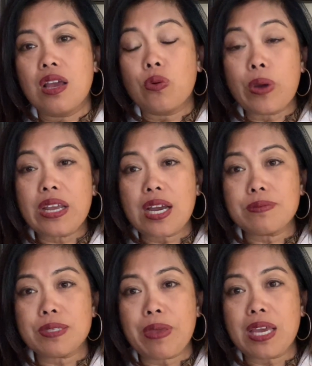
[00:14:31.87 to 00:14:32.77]
when it
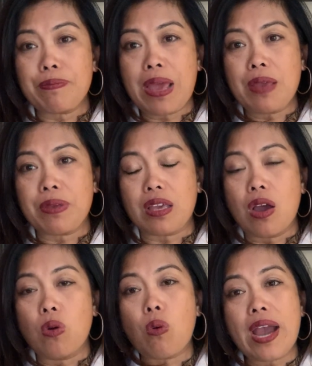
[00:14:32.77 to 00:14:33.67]
comes to making a baby?
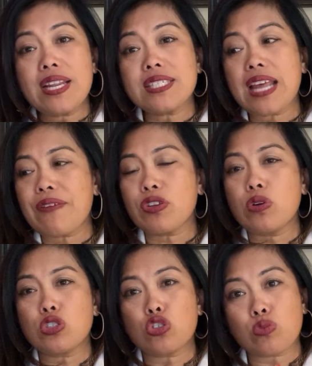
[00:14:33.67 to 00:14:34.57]
Why does it have to go
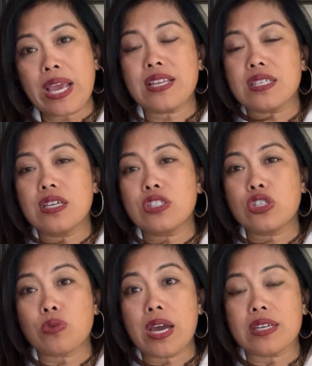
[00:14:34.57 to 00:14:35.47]
straight to
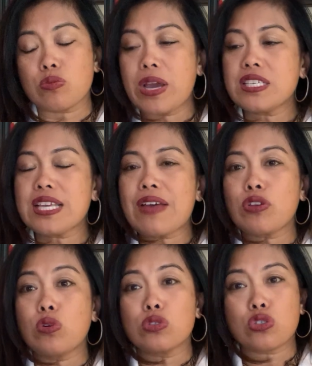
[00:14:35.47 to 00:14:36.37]
drugs? Why does it have to
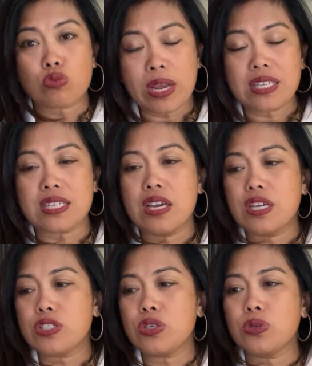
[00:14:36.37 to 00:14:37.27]
go straight
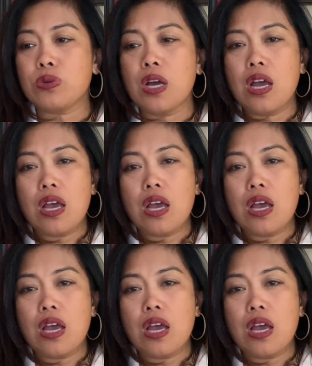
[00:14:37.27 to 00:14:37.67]
to,